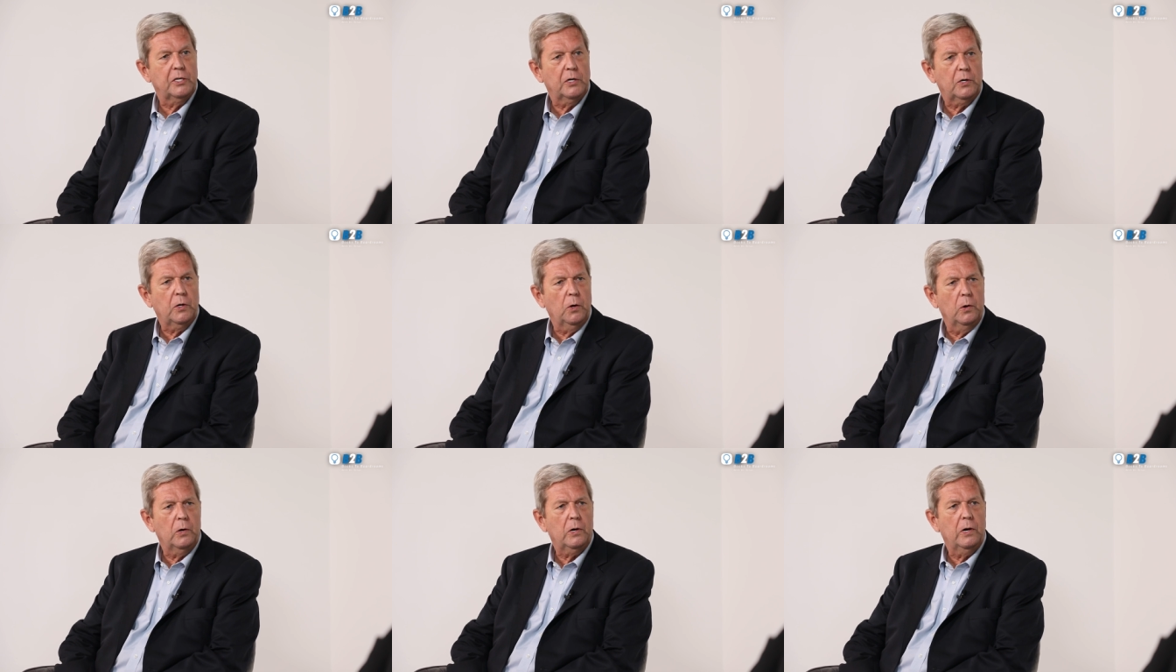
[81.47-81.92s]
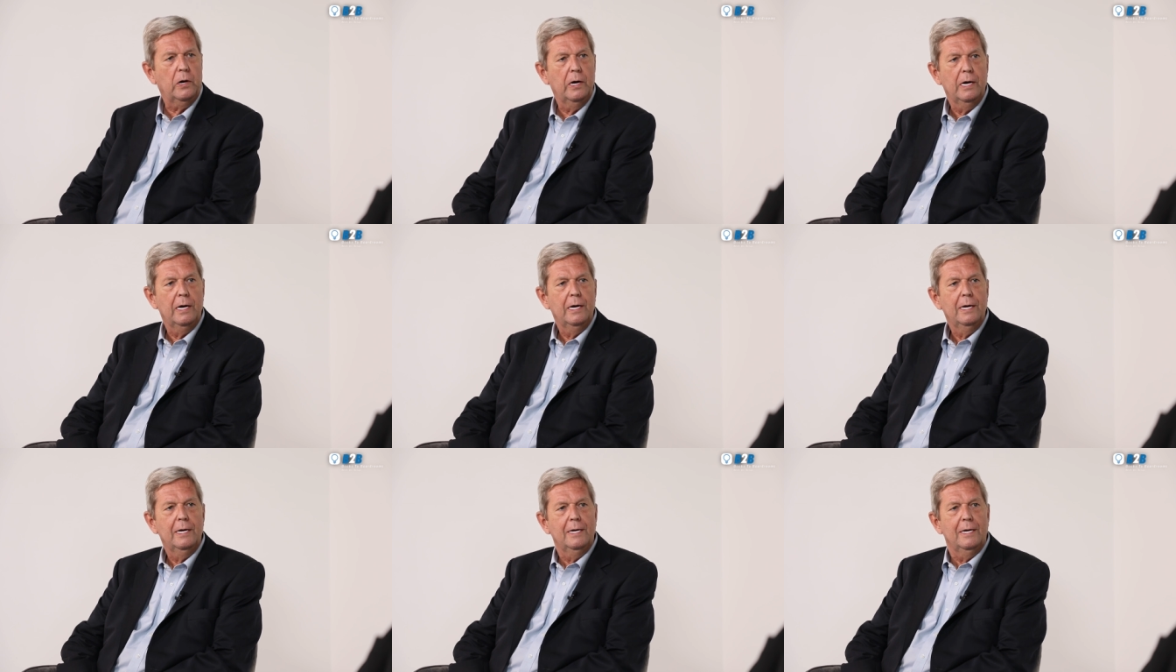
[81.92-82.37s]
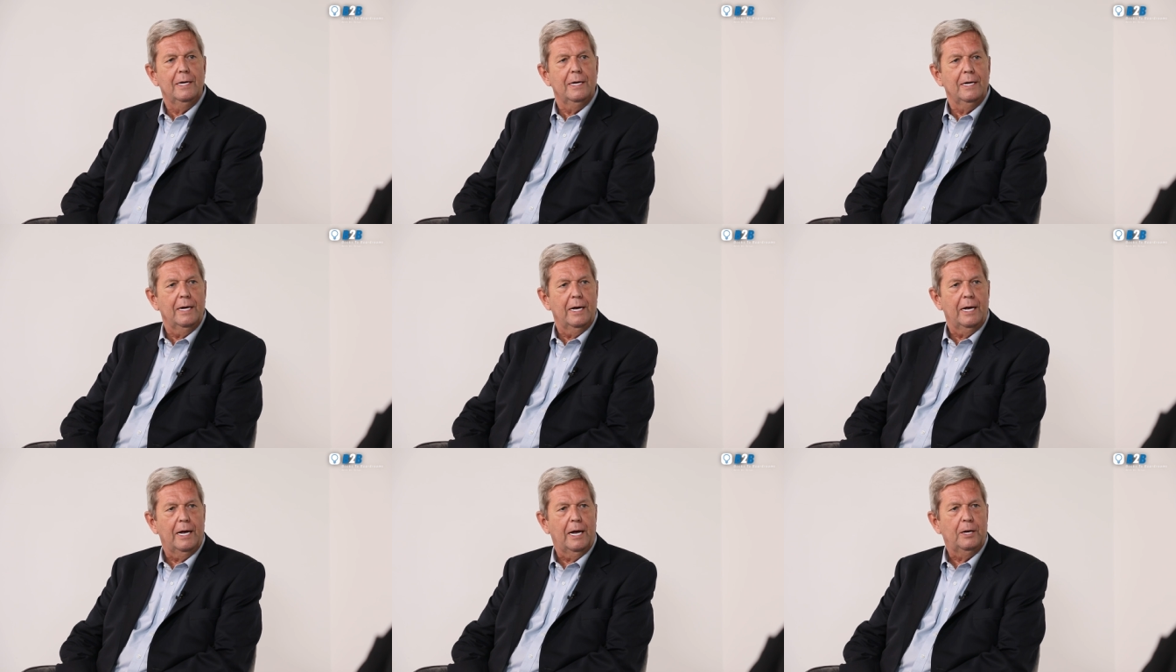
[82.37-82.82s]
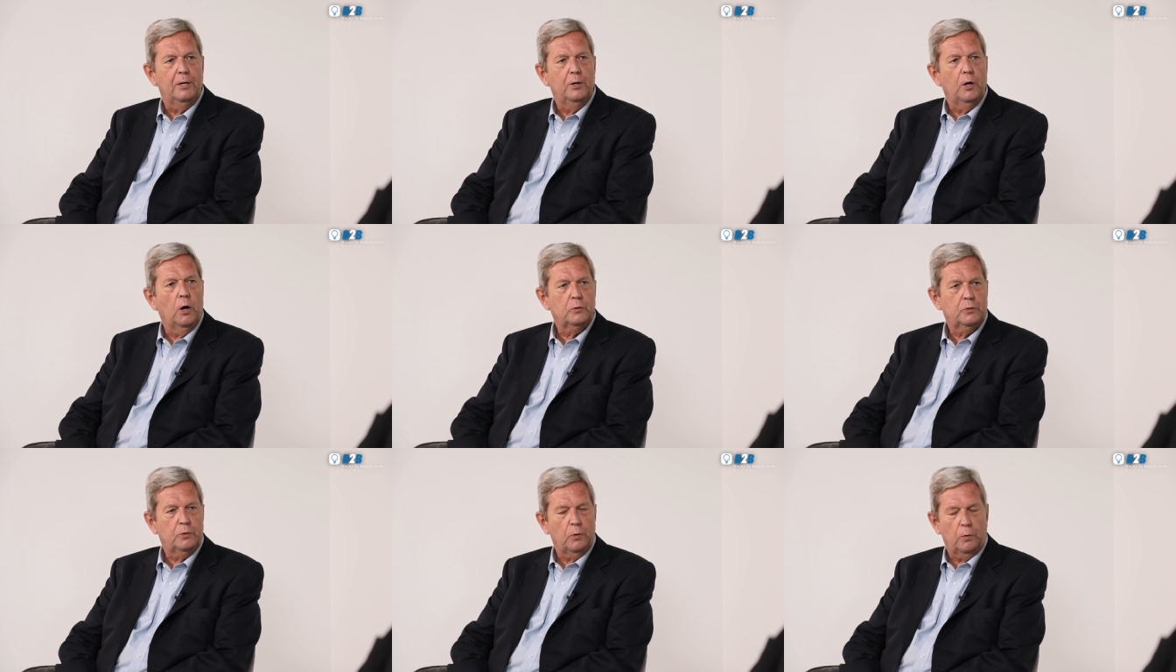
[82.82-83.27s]
a cook and
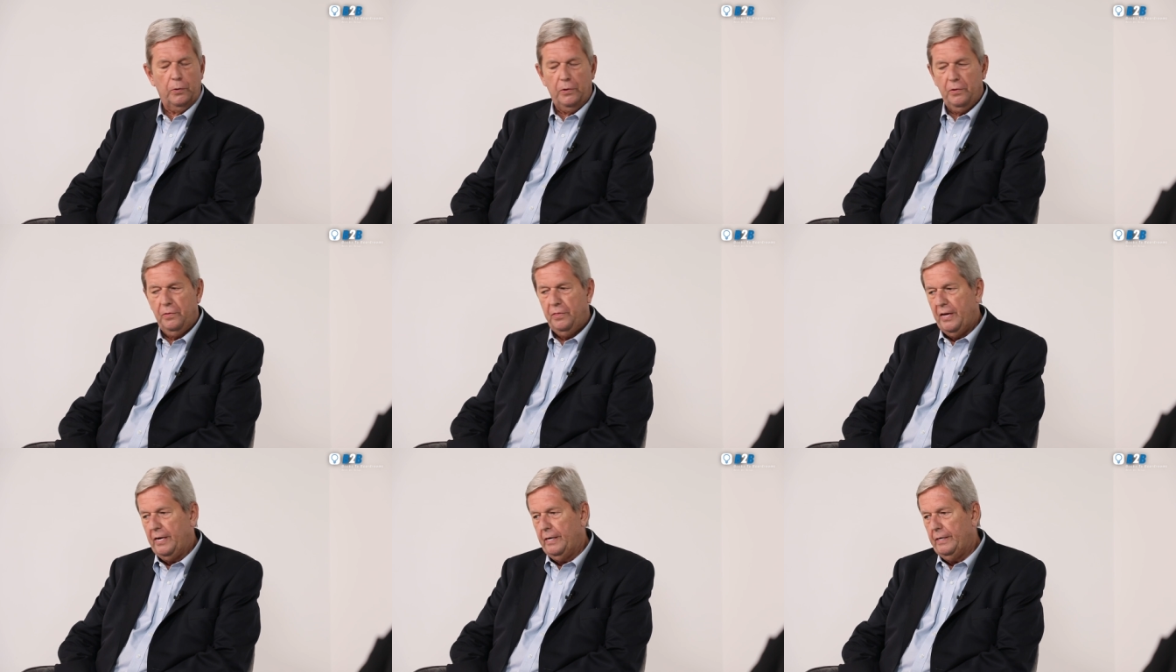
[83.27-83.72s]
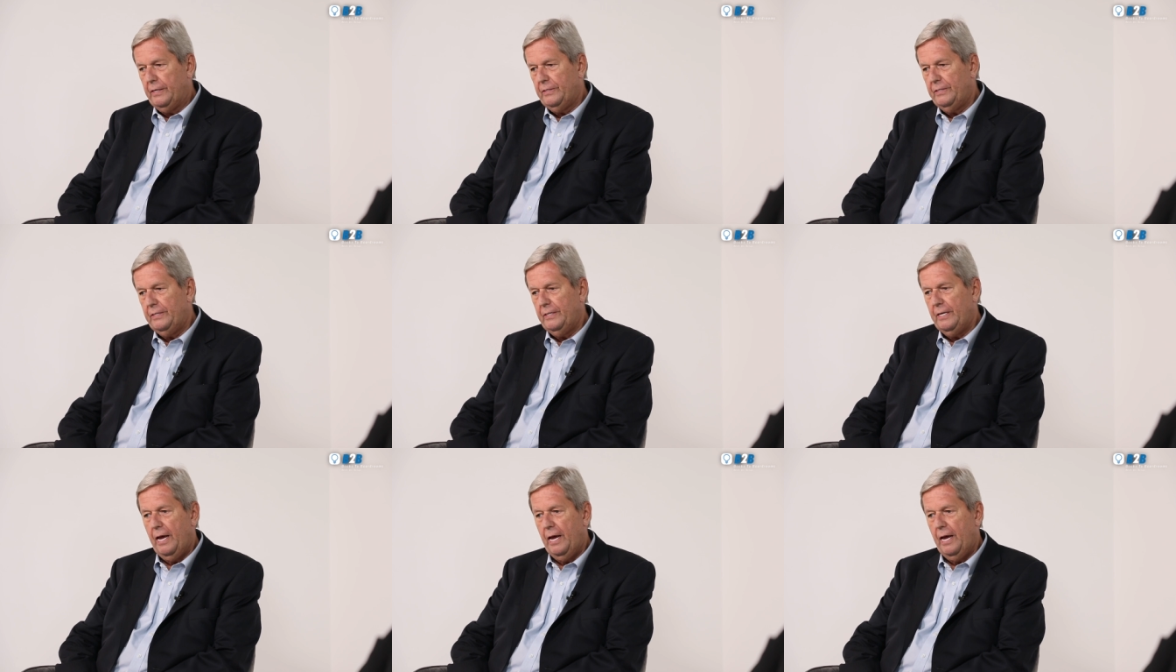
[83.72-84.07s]
those sort of things.